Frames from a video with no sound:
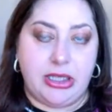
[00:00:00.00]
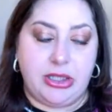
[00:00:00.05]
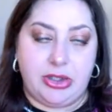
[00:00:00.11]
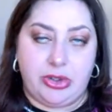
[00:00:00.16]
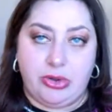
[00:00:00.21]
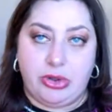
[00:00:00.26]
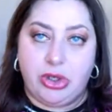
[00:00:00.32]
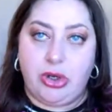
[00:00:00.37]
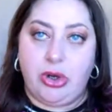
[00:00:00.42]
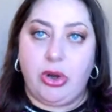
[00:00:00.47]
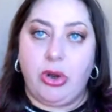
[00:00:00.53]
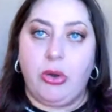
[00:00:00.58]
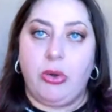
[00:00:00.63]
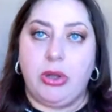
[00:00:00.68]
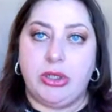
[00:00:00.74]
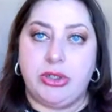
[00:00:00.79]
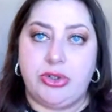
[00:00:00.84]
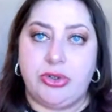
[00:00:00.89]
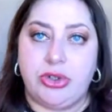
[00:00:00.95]
and you can go
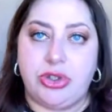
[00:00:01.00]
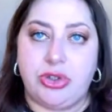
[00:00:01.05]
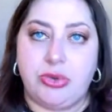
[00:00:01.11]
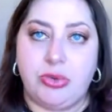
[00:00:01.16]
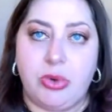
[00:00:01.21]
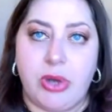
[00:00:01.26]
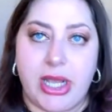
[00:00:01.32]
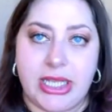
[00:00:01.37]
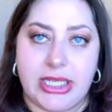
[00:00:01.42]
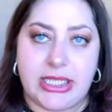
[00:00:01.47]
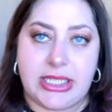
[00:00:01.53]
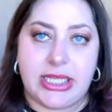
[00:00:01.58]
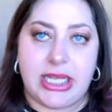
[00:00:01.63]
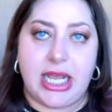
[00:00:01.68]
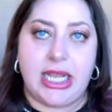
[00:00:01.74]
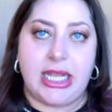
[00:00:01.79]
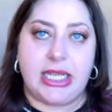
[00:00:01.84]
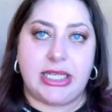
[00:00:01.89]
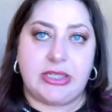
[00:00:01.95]
onto
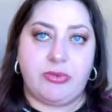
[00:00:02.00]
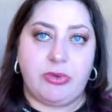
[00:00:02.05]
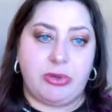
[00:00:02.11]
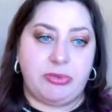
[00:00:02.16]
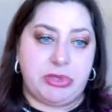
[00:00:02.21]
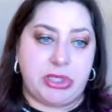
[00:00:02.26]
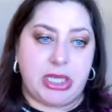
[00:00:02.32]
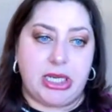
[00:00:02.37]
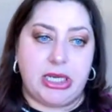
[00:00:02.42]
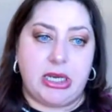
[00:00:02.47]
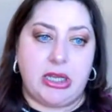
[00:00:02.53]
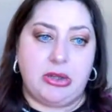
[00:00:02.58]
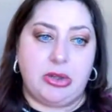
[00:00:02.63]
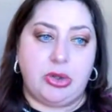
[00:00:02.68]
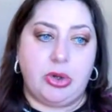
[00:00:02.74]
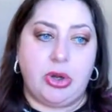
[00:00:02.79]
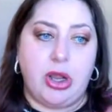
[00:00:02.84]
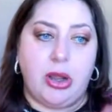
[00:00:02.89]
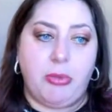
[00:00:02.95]
USCIS website and
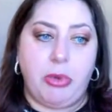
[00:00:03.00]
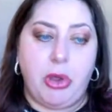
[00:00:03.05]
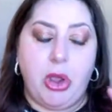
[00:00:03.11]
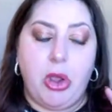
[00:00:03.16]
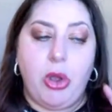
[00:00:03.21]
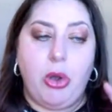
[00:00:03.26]
look up